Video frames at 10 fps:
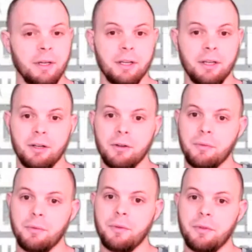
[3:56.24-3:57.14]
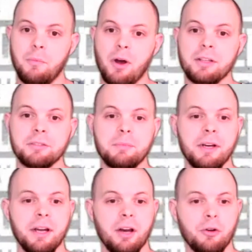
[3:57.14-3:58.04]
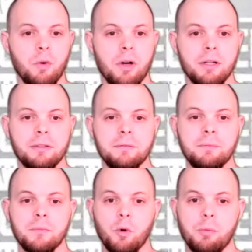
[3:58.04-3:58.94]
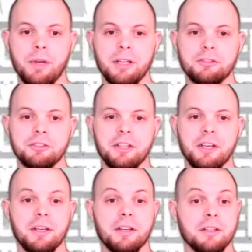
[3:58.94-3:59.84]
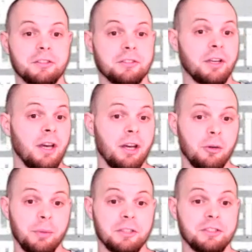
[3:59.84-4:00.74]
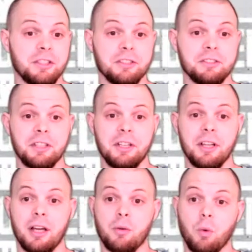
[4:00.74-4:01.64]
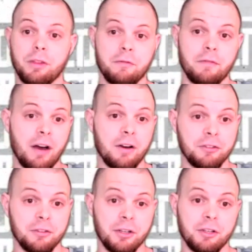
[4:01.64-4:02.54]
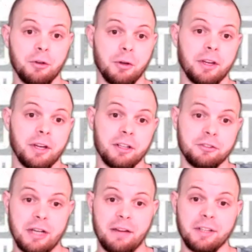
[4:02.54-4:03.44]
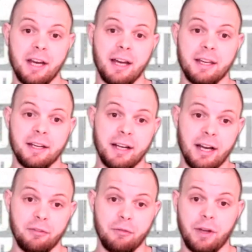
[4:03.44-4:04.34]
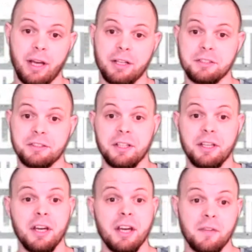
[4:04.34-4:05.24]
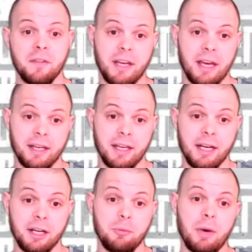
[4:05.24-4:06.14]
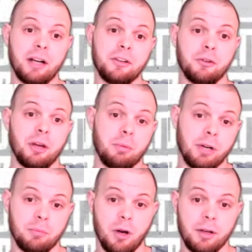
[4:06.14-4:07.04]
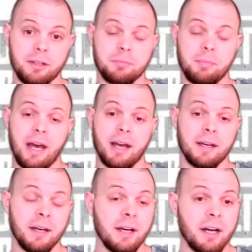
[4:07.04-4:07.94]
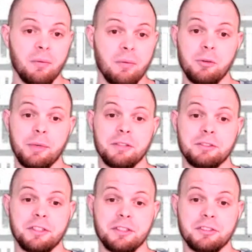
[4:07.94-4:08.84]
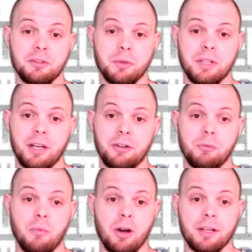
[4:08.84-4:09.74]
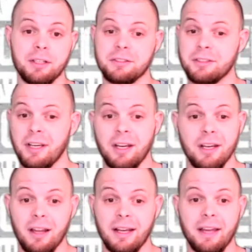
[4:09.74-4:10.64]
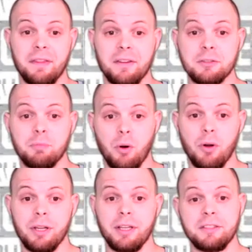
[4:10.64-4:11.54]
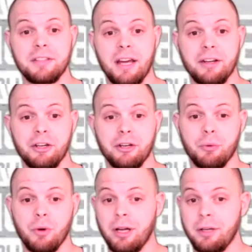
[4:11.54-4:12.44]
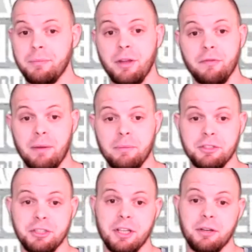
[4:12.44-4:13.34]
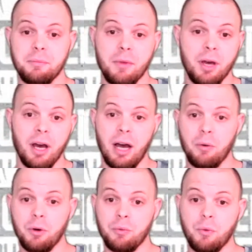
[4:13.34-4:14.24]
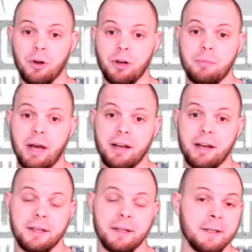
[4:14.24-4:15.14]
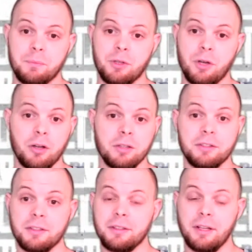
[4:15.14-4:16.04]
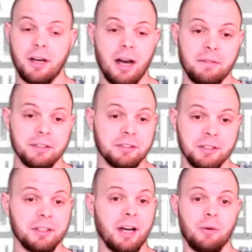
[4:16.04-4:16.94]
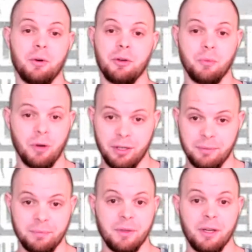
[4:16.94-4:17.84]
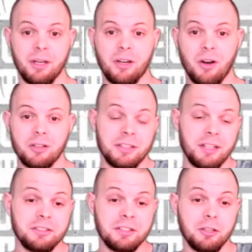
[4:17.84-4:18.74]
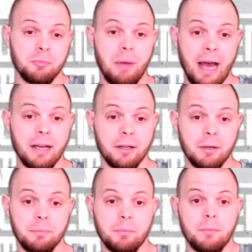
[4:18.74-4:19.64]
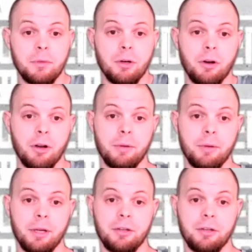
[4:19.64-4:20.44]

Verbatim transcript: You know, the Marcus Mariota one will be interesting because it'll be interesting to see like what the Falcons are going to do. Are they going to draft a guy, get a guy in free agency? If they can't get anybody, do they bring Marcus back? Um, it'll be interesting to see what they do. Marcus, like at this point, he's had a good run. If I'm a GM, I wouldn't worry about it. Carson, obviously, I wouldn't want Carson. He's a good backup. You know what I mean?